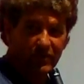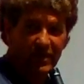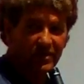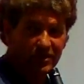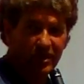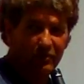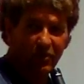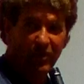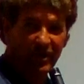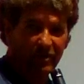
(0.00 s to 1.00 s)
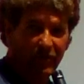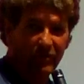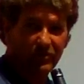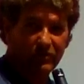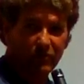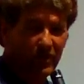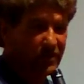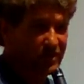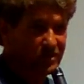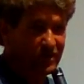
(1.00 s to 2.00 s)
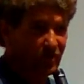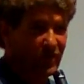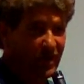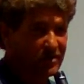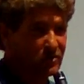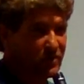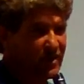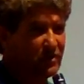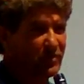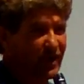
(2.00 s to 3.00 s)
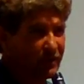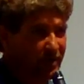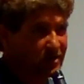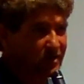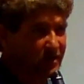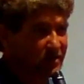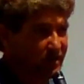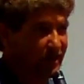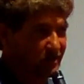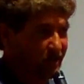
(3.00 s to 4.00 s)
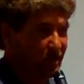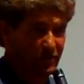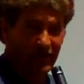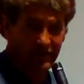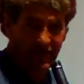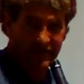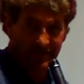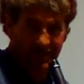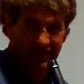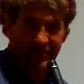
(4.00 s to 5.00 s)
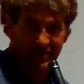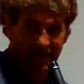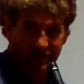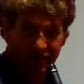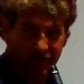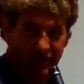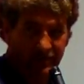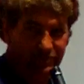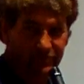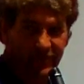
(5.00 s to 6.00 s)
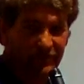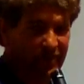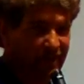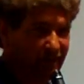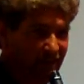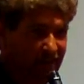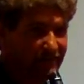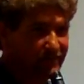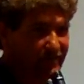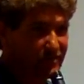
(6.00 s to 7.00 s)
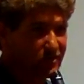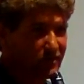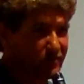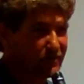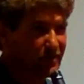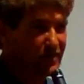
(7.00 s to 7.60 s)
he should not be walking away with one of these single boxes. We need to buy the rest of these things up. I see that he's got probably 15 left. So